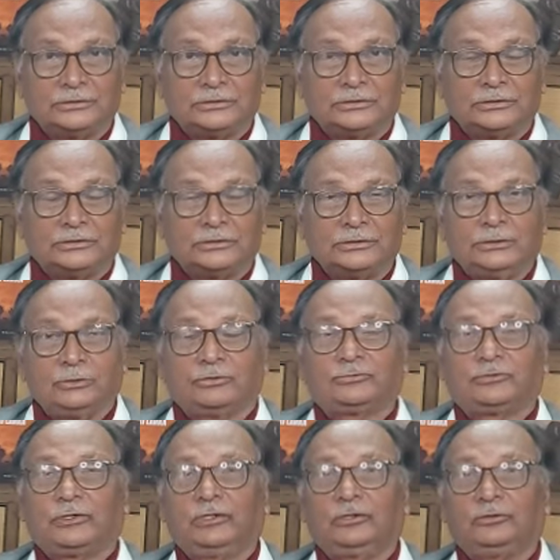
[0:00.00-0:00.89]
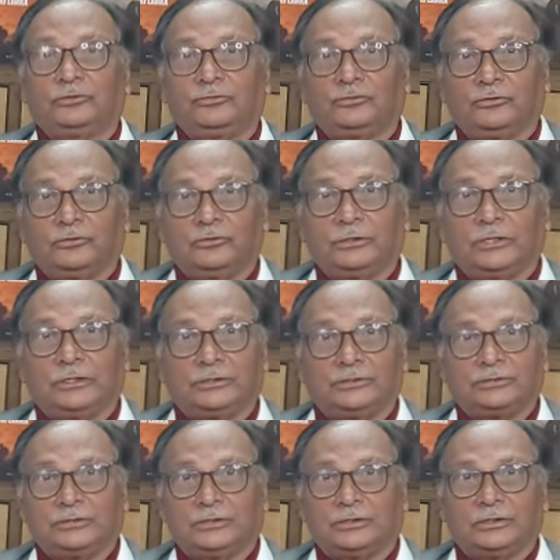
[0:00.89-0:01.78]
He was trying to show that
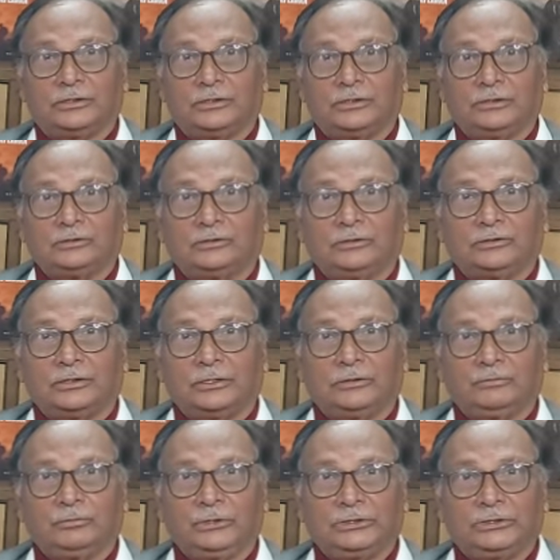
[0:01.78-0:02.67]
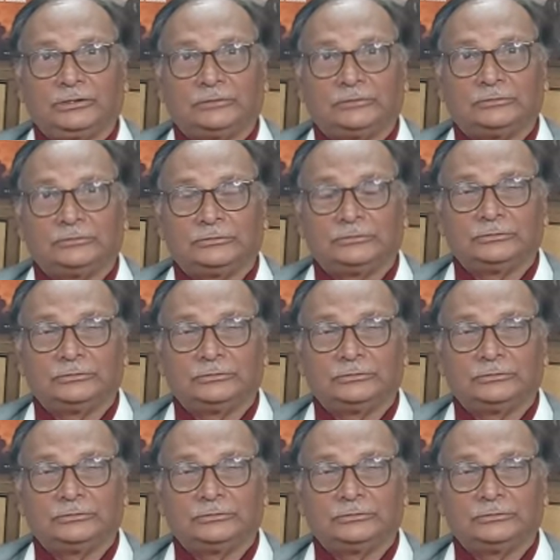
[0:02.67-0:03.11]
he was unperturbed.